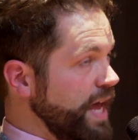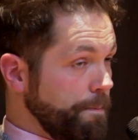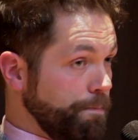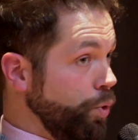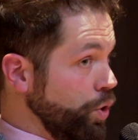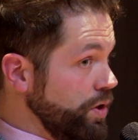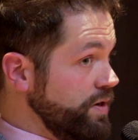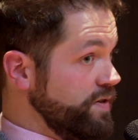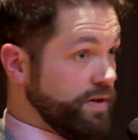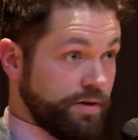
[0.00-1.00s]

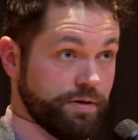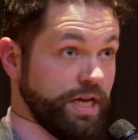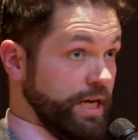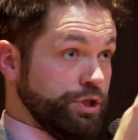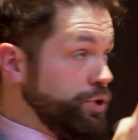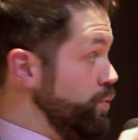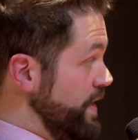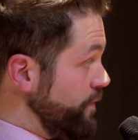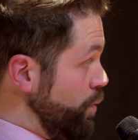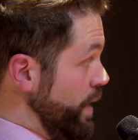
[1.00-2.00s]
important done two
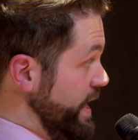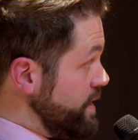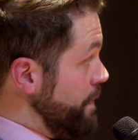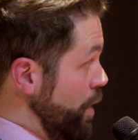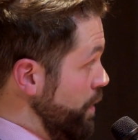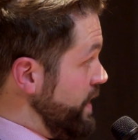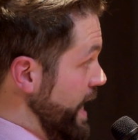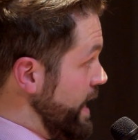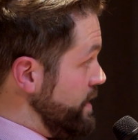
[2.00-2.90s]
different ways about what that